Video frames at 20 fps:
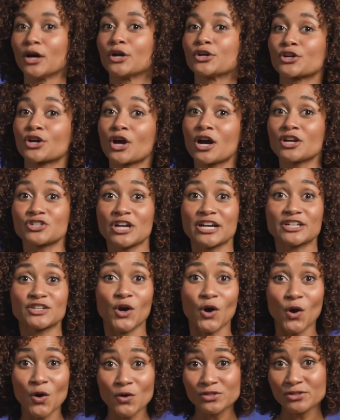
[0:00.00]
Your contract
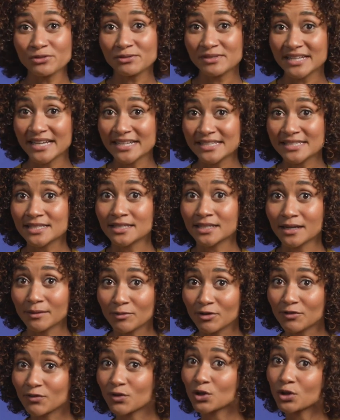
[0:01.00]
also states the
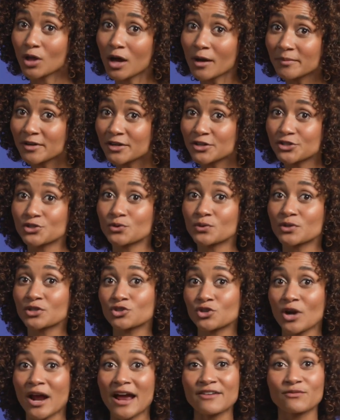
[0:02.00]
number of kilometers you can
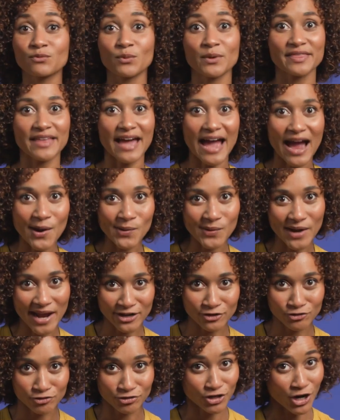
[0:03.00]
drive without
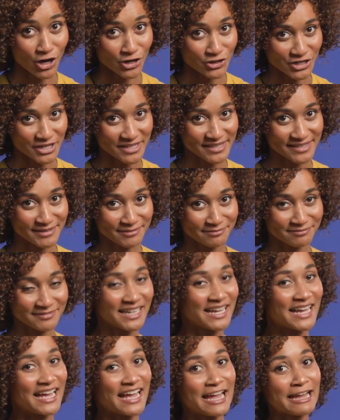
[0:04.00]
extra charges,
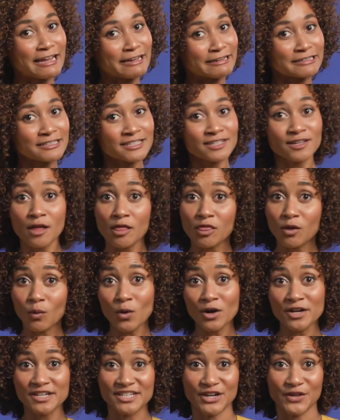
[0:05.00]
and the
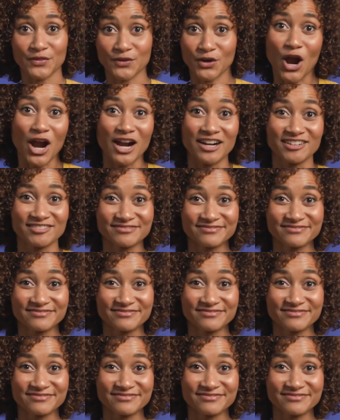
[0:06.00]
warranty on the car.